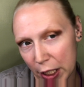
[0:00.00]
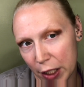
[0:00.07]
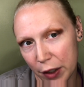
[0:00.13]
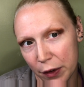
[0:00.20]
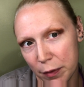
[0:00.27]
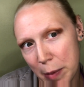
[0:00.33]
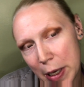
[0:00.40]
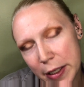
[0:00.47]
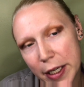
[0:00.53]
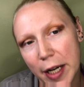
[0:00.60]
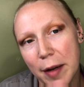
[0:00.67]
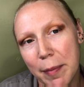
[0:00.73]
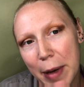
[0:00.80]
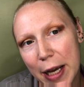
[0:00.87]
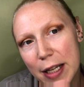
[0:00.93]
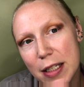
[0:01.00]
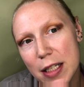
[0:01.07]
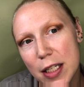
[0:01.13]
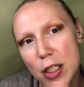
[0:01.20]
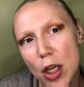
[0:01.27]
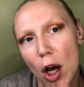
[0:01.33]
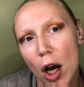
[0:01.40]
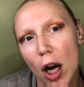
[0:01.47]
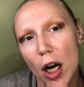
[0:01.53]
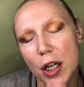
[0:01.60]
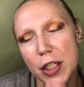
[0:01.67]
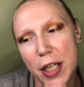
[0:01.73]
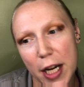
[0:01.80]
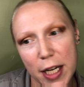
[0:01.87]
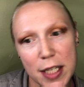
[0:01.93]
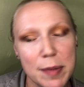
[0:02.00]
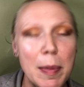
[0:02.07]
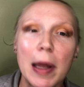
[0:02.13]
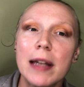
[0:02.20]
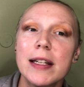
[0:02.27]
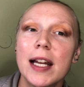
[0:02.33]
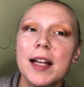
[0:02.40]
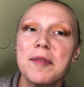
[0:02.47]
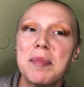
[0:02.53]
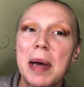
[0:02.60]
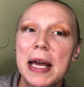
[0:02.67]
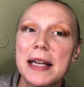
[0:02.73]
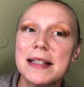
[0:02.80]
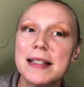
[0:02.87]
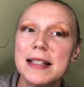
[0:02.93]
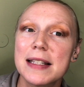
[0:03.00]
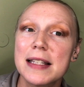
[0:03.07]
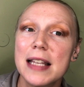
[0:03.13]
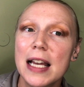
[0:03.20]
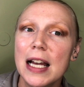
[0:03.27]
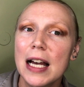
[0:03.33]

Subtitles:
have mandated masks. Our state has mandated masks.